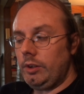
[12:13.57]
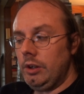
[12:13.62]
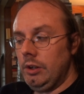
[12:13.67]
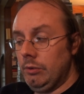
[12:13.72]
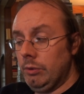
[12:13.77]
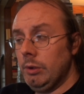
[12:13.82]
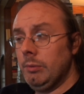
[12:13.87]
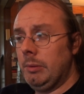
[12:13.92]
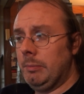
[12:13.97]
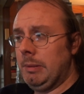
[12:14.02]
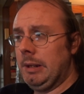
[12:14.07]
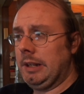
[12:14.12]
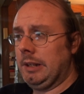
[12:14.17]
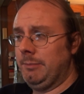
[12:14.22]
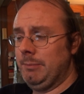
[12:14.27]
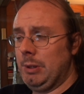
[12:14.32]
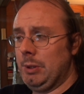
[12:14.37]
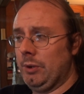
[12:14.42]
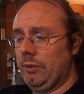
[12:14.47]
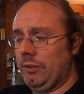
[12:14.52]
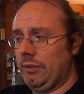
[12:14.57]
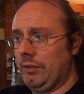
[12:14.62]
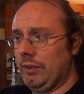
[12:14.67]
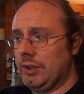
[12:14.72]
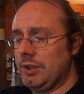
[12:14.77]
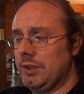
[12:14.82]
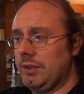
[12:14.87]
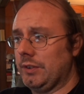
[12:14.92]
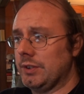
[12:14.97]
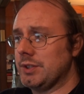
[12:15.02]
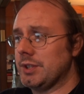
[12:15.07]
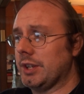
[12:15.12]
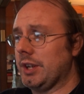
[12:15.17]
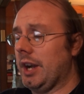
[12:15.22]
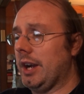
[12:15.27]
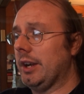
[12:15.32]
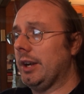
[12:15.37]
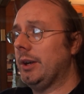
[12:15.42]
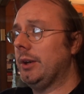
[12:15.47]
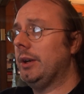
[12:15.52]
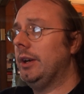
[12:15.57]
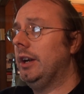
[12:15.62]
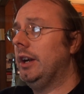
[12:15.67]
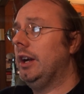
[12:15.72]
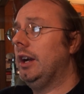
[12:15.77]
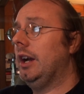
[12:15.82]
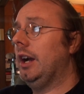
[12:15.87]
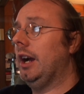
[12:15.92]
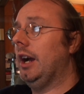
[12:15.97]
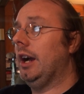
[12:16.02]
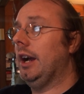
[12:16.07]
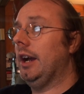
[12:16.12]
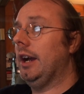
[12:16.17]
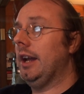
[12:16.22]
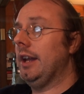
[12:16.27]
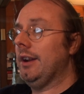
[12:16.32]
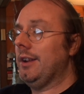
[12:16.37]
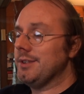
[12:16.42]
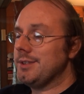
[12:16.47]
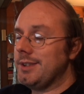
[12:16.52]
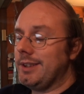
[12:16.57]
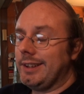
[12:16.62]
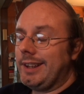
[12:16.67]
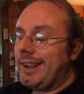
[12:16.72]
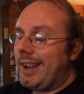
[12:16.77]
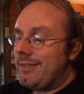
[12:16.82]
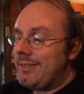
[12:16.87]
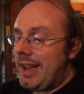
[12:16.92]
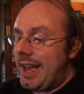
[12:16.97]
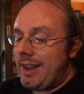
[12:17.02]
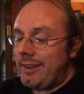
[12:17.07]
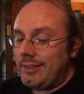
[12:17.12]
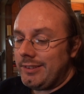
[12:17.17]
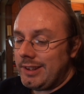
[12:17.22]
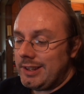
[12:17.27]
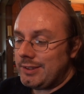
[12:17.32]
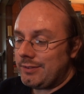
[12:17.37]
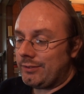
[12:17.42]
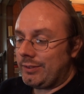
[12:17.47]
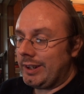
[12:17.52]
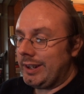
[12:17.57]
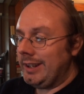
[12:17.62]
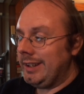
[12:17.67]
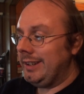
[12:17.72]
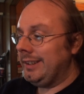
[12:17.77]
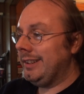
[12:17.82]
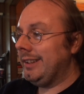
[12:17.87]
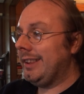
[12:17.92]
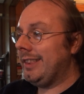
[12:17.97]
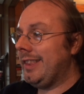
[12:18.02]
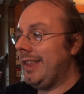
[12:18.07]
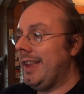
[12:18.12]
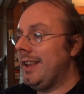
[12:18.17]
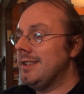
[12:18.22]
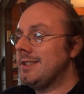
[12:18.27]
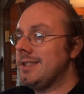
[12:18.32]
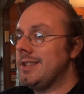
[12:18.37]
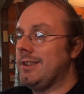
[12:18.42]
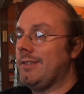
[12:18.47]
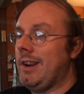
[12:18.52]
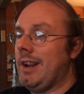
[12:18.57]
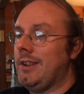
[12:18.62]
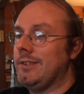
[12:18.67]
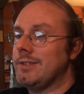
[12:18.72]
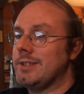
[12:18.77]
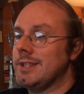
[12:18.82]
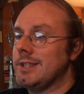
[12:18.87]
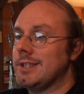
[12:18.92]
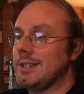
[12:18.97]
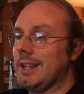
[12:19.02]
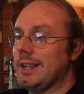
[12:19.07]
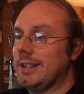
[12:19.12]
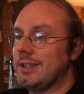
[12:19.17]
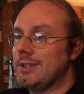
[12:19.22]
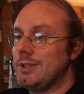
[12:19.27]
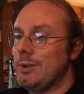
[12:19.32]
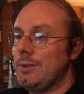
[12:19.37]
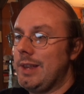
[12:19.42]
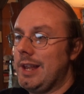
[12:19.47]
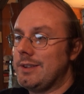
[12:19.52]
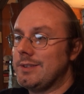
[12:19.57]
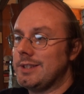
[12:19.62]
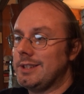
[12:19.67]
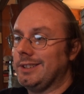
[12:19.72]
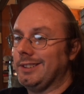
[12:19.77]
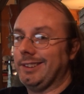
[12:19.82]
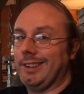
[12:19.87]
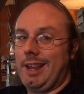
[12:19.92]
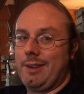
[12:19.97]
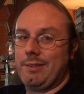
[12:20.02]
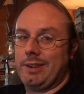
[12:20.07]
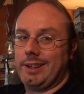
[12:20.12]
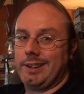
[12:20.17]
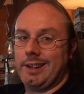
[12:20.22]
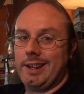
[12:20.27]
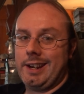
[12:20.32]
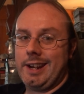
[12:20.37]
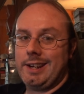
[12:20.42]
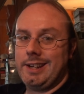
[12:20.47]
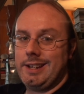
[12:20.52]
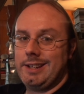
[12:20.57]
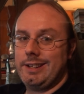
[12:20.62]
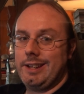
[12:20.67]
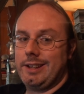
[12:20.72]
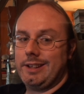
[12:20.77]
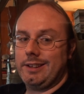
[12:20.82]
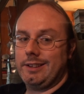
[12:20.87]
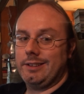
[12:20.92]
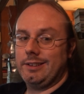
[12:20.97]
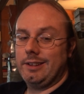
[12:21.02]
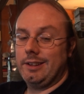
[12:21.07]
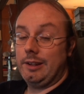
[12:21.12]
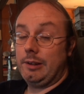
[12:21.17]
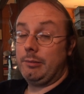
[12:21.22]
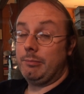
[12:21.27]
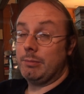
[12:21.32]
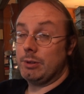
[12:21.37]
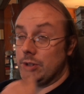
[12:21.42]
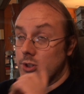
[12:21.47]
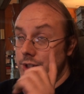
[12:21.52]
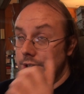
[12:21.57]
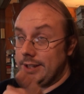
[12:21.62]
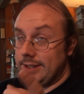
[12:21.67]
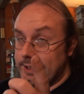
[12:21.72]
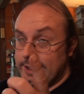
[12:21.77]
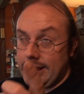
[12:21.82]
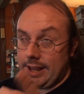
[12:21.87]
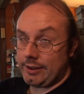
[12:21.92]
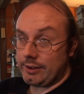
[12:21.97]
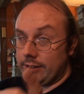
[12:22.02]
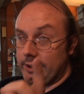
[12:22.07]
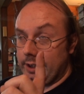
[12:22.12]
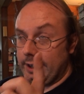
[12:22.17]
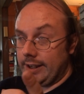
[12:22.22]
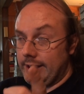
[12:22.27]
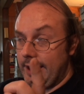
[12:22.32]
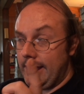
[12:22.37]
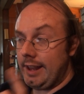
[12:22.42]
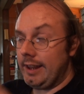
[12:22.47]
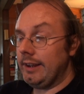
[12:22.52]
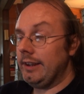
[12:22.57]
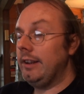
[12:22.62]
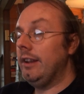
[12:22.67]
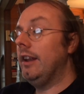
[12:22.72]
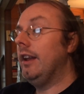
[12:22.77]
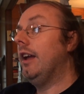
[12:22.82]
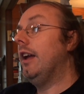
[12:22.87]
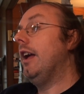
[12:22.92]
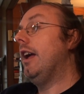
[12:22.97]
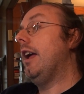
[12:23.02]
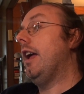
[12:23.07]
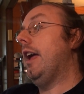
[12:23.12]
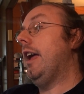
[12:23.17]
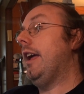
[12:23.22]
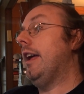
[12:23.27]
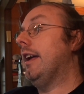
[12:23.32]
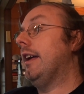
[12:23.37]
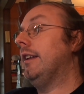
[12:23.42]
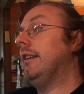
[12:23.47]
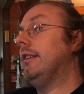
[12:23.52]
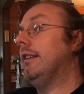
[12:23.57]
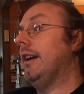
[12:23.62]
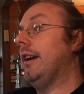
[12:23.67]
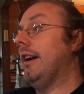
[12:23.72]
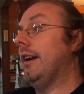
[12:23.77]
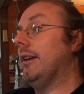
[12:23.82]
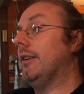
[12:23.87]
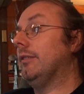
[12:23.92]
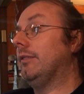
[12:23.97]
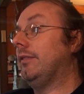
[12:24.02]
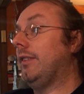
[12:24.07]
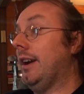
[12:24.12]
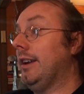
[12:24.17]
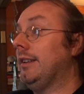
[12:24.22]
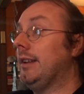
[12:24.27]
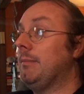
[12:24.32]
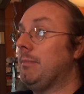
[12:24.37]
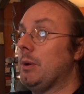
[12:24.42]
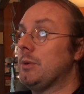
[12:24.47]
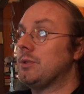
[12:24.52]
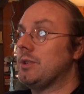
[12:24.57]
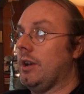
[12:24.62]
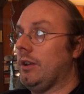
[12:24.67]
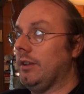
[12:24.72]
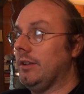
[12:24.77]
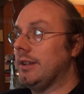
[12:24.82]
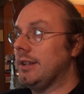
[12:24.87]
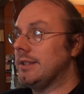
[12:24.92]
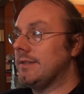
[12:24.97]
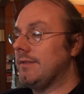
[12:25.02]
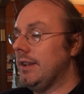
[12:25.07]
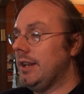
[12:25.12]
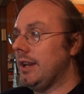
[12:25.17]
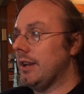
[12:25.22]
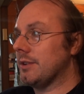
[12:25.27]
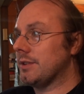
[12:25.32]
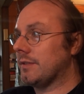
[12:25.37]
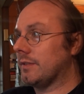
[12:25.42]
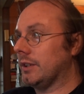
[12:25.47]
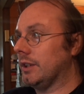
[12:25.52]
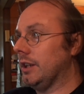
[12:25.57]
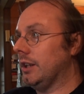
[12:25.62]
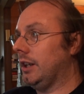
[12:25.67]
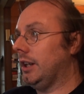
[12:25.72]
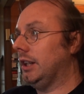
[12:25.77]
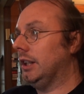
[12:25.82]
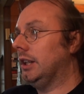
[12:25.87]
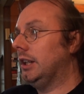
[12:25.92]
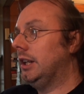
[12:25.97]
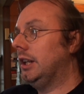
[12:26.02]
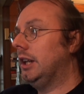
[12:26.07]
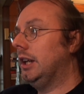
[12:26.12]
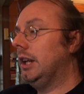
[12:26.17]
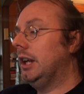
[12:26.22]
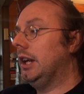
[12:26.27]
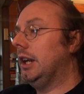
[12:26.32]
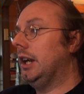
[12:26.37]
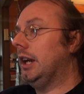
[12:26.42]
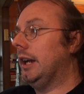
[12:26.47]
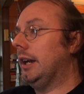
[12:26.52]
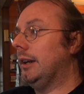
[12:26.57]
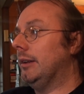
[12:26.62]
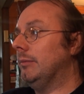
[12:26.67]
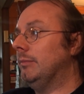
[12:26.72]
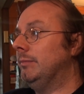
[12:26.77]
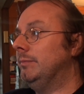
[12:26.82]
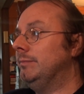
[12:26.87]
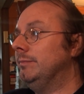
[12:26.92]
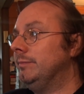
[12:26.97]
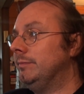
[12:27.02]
a room on my computer for footage for Chicago. Uh, and also, like, I've had all these freaking things sitting around since like 2011, and I need to get my shit together again and uh, finally post all of these videos for y'all. Um,